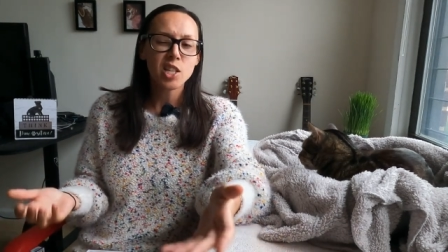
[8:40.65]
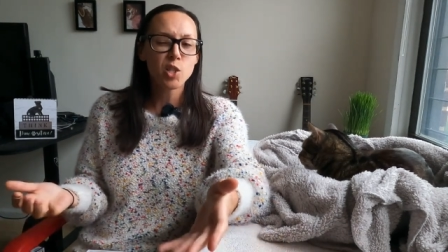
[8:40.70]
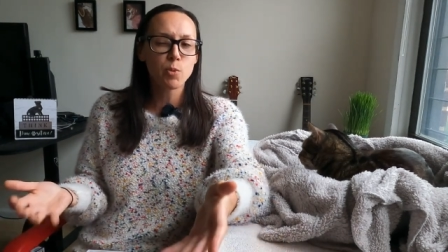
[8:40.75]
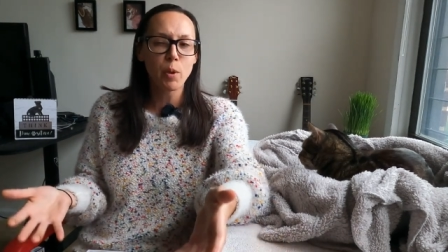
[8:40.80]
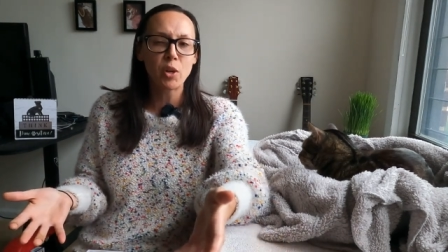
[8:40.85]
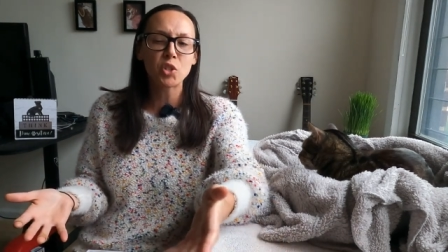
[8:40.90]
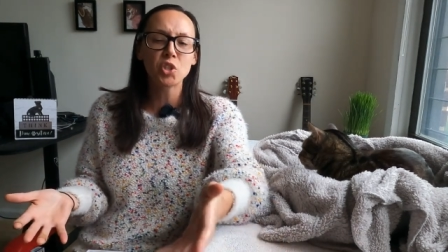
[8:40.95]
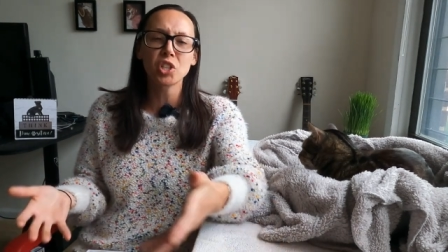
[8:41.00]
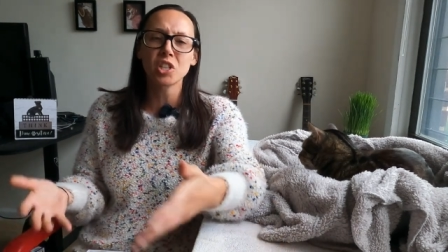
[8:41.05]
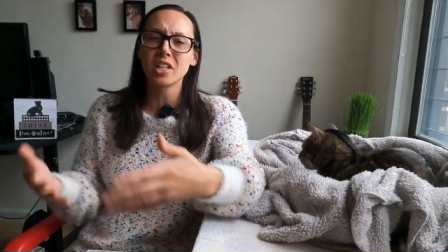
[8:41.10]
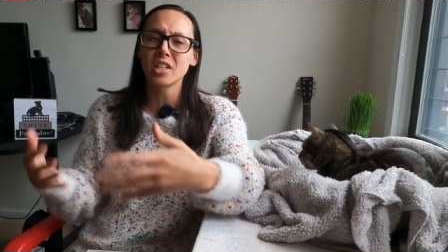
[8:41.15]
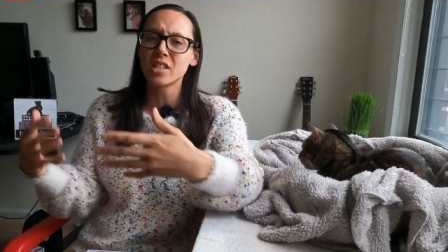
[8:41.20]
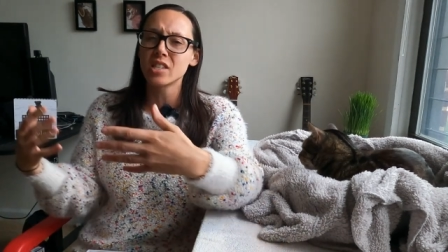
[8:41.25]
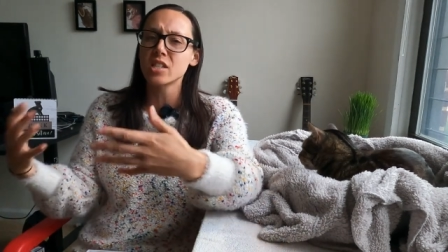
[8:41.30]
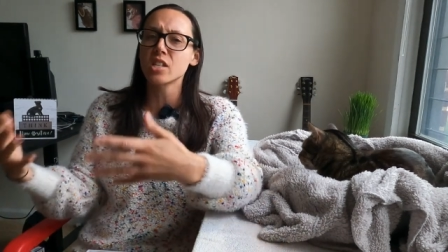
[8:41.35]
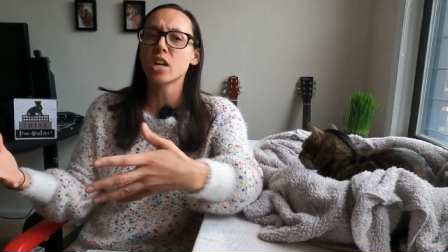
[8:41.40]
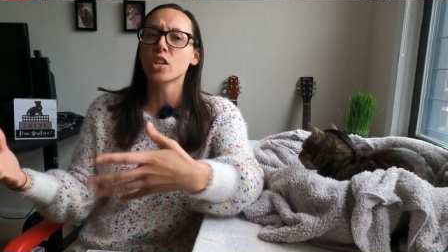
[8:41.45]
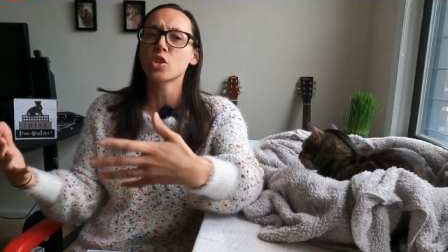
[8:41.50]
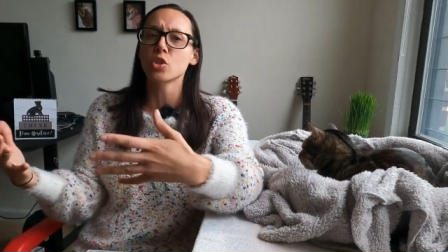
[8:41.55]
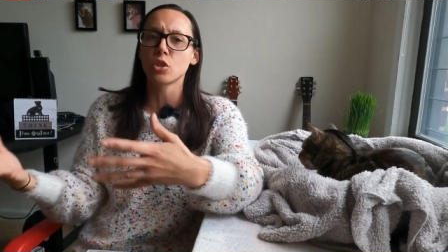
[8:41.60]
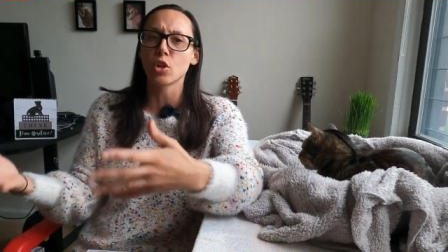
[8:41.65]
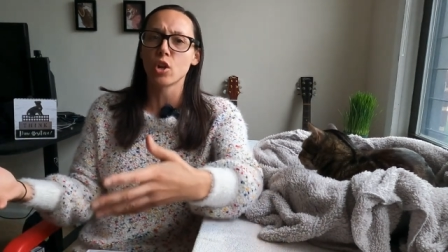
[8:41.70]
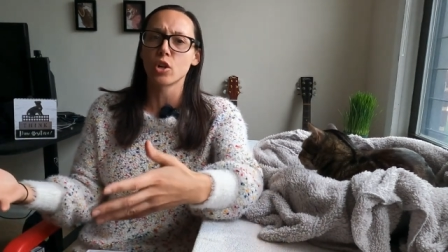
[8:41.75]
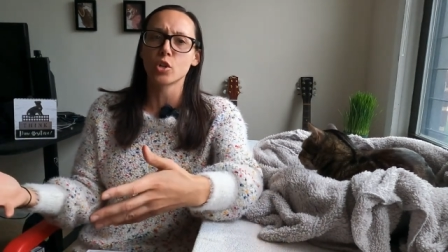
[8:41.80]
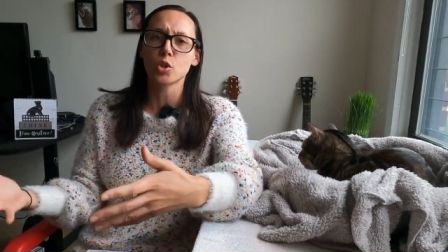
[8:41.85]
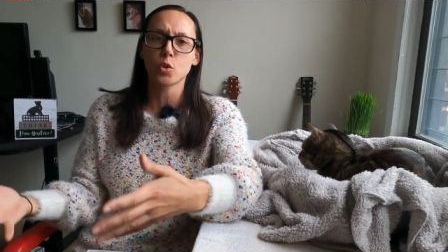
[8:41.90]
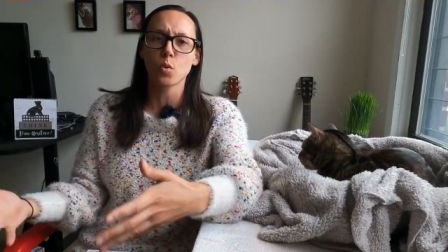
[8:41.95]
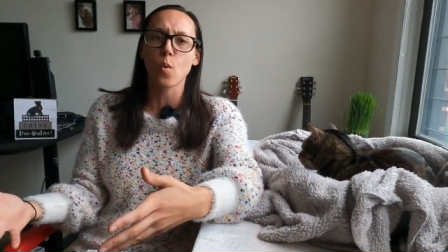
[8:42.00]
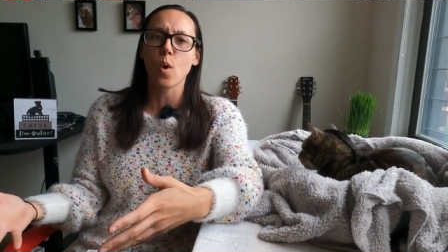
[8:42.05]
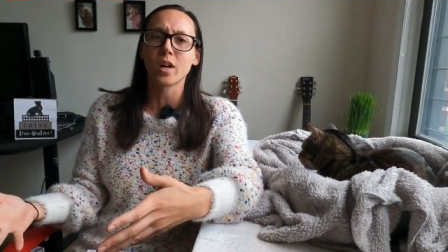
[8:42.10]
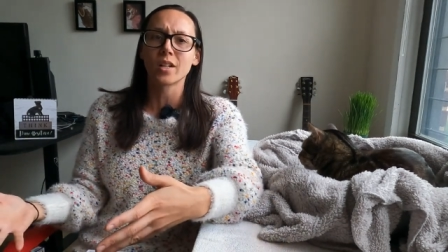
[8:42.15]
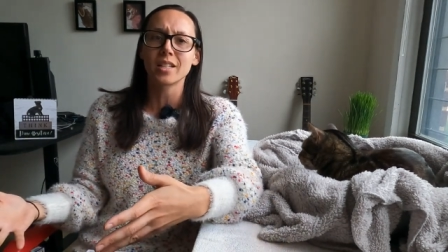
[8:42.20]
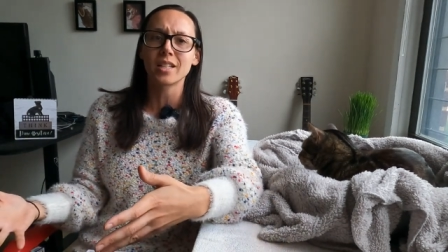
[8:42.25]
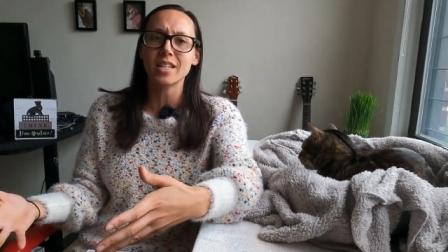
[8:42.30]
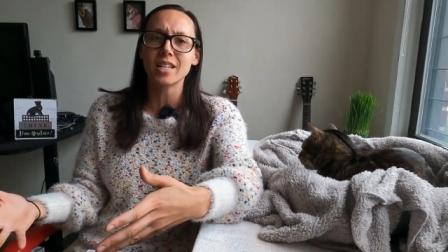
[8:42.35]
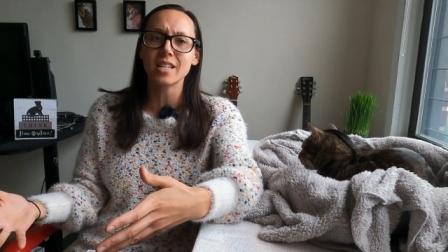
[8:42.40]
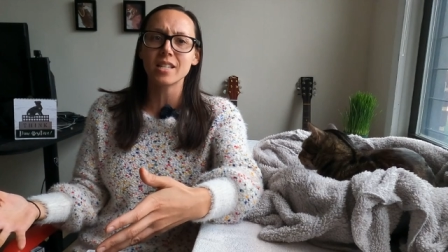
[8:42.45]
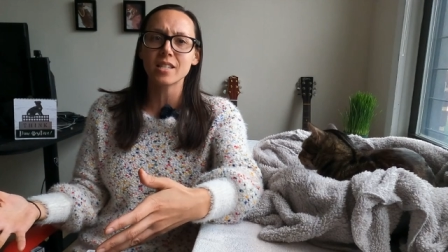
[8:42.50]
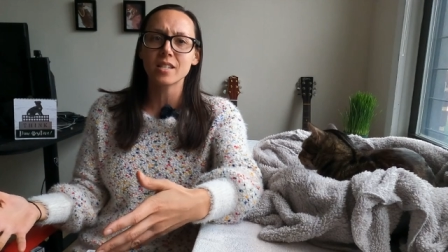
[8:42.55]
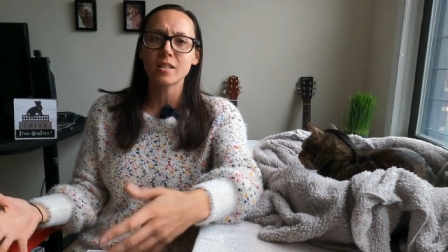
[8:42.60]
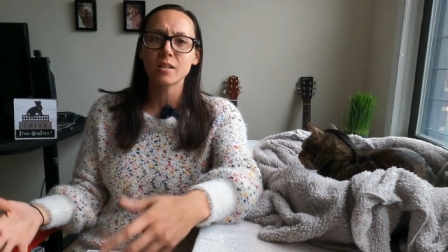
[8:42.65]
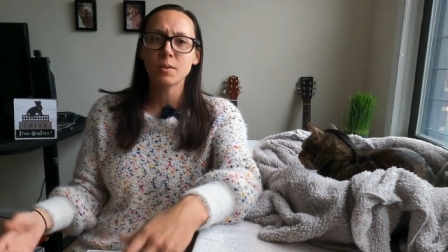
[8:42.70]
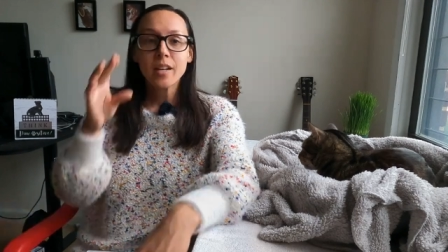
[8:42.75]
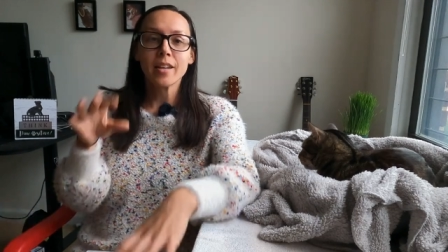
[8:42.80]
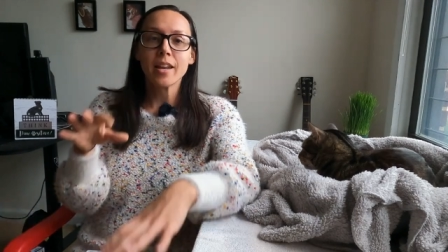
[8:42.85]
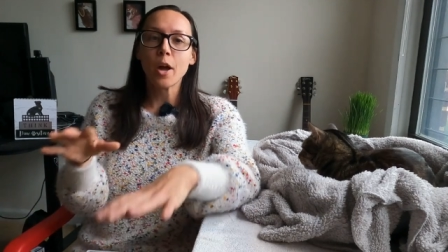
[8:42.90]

especially in such large quantities.